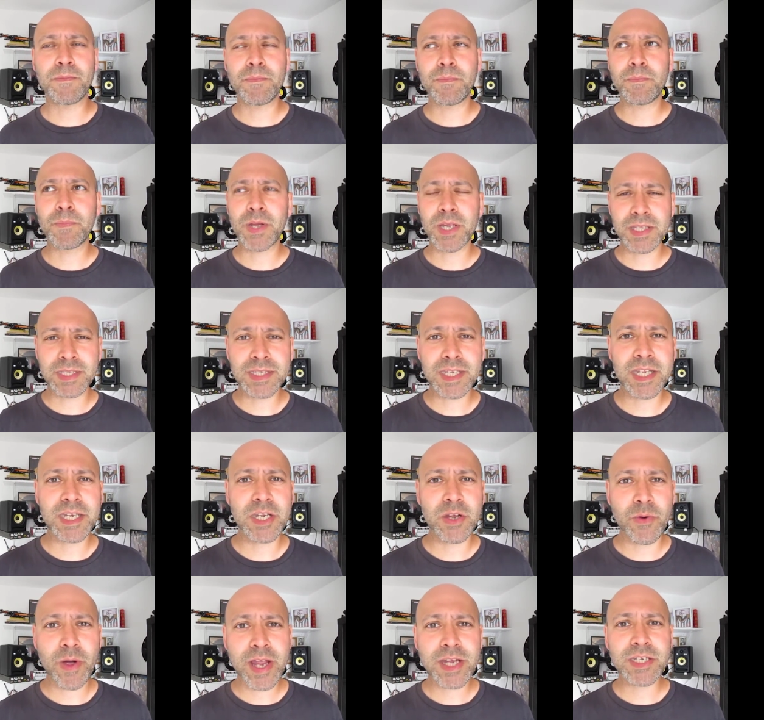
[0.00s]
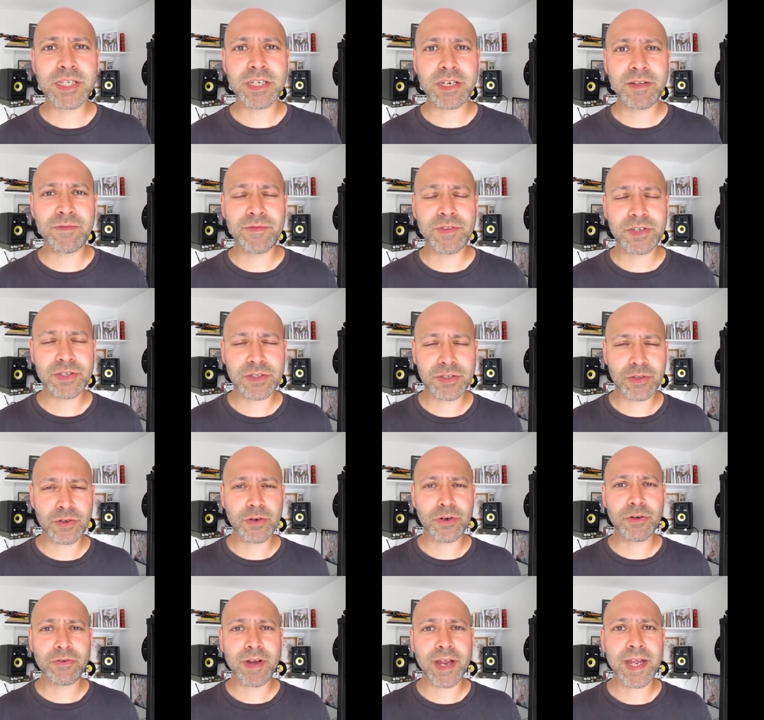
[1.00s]
continuation of the
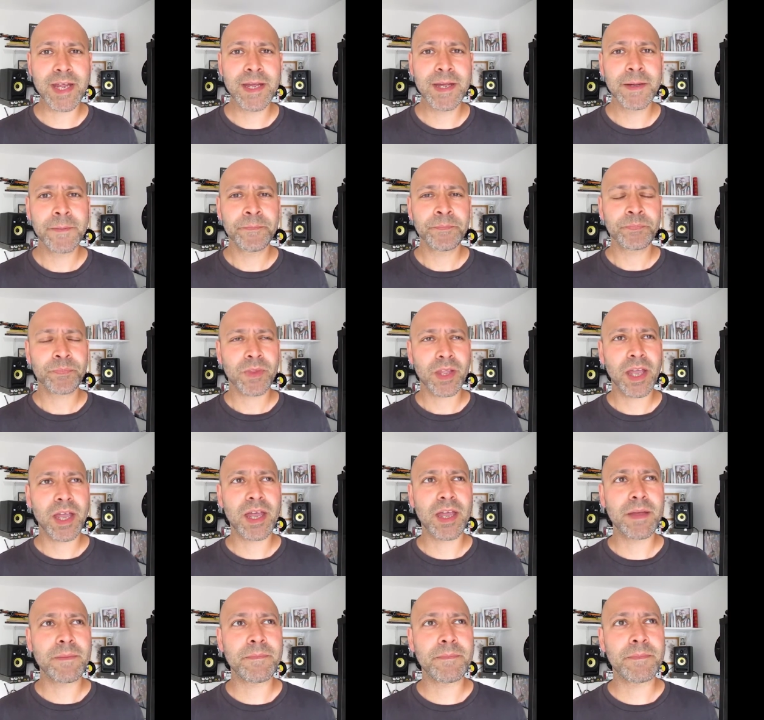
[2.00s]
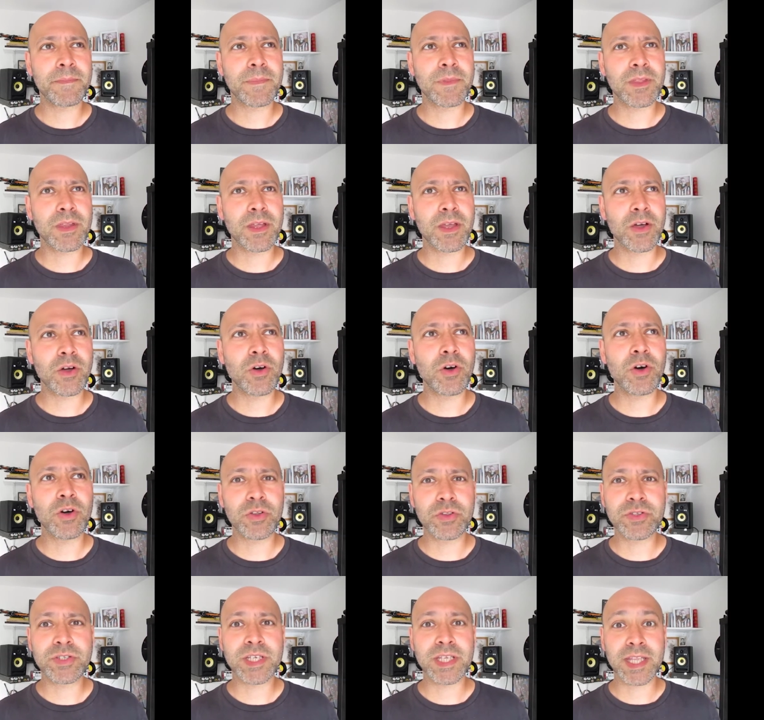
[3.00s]
story
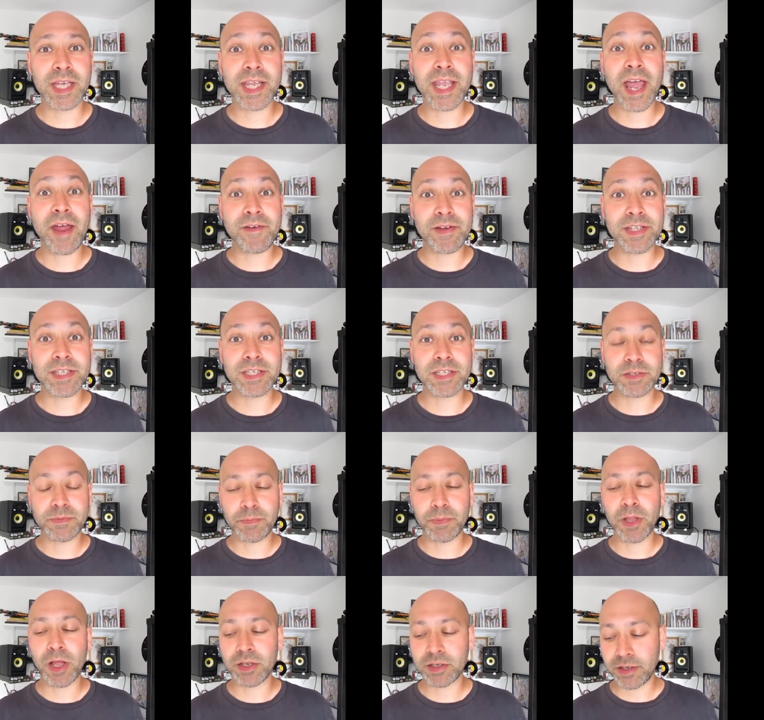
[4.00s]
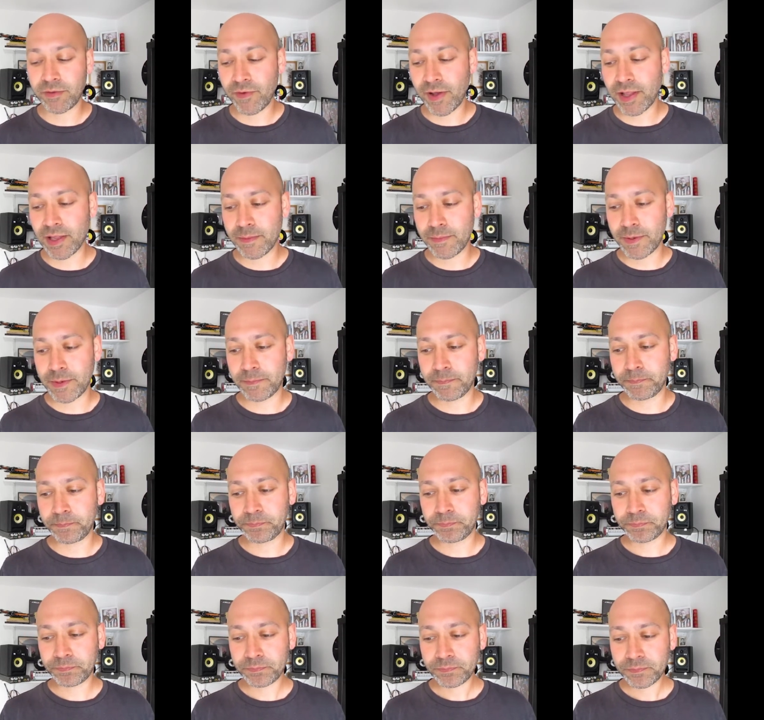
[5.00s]
or to the character's plot development.
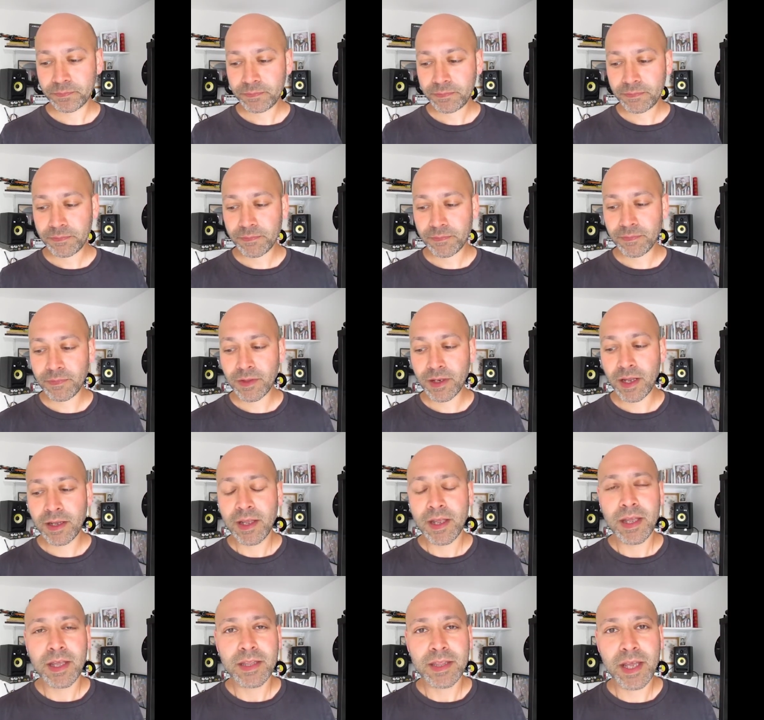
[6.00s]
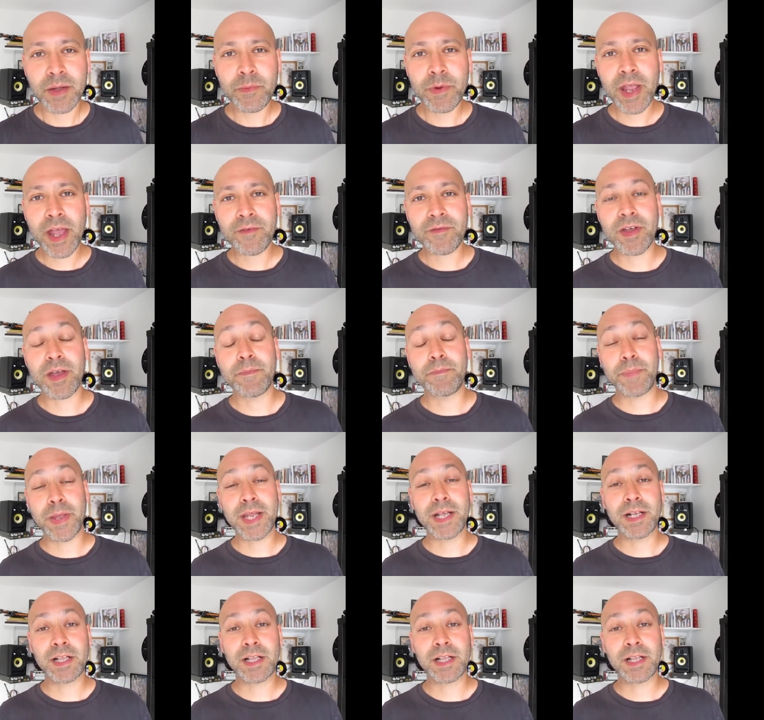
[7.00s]
Then we have a big